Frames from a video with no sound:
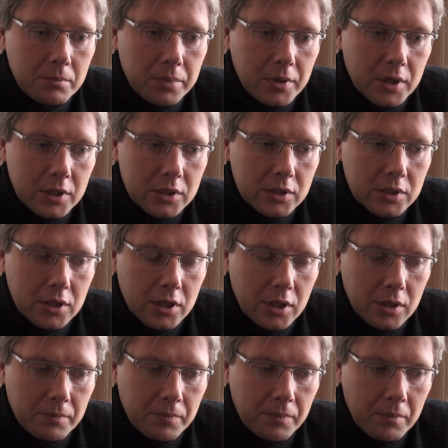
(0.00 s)
But
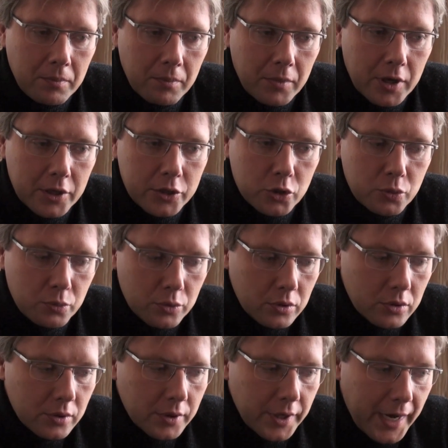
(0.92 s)
uh, much
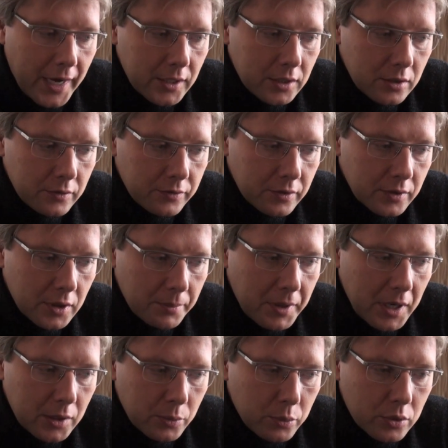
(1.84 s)
more active
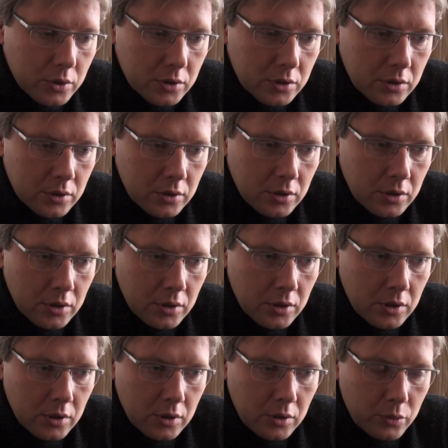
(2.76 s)
debate was
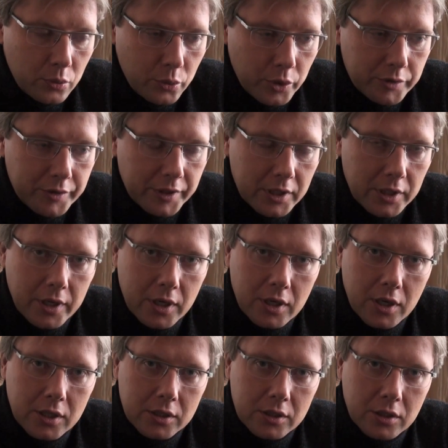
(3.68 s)
very clear
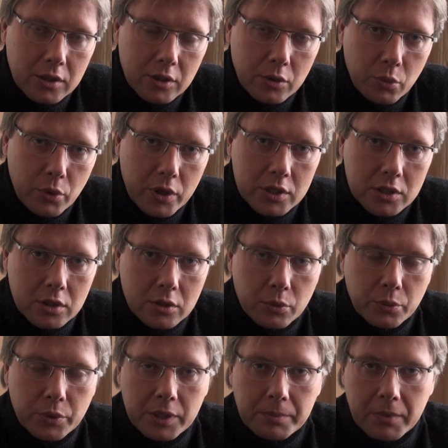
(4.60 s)
cut, whether
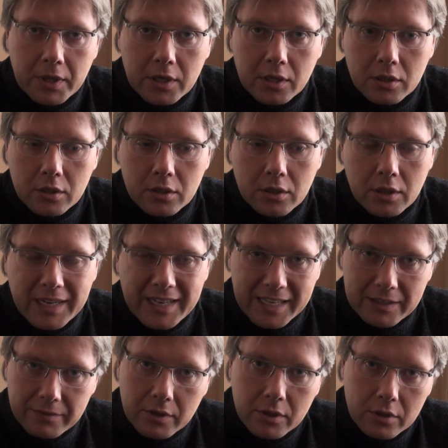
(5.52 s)
we make
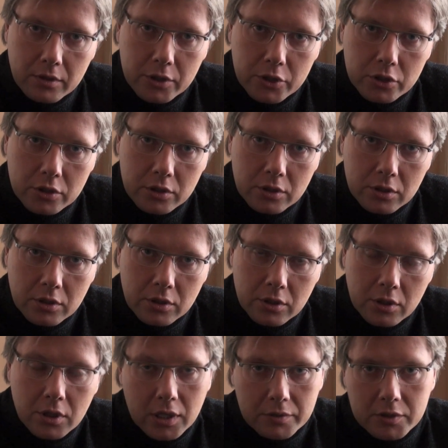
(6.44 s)
Latvian coalition,
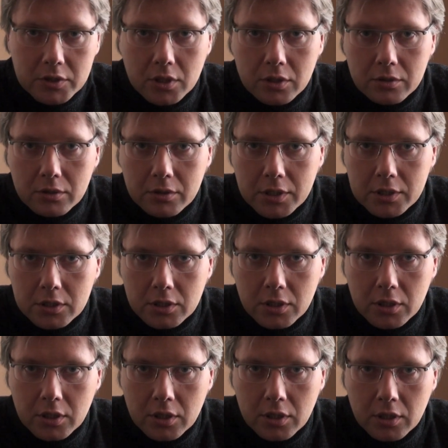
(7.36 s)
Latvijsko
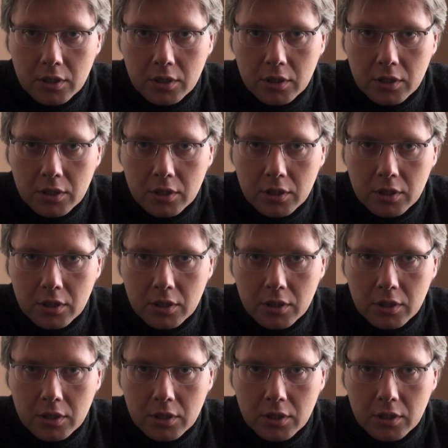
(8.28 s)
koalicija,